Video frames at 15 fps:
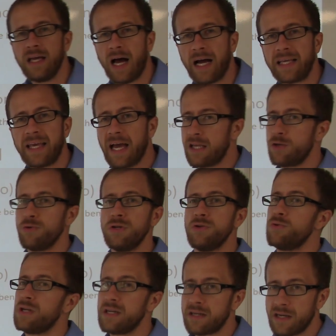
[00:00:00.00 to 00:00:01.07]
again, you
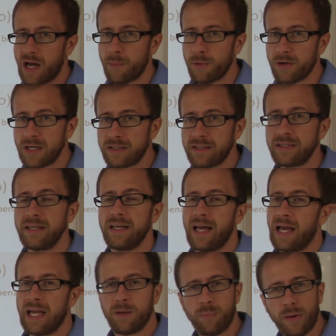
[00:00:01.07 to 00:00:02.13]
do need to number it
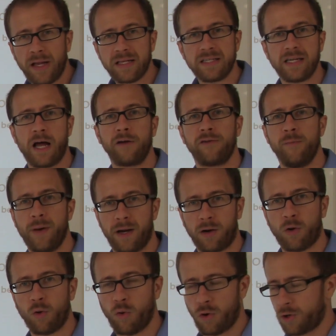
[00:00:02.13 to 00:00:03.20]
and place in
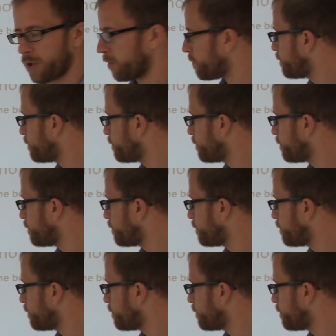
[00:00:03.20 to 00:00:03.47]
alphabetical order.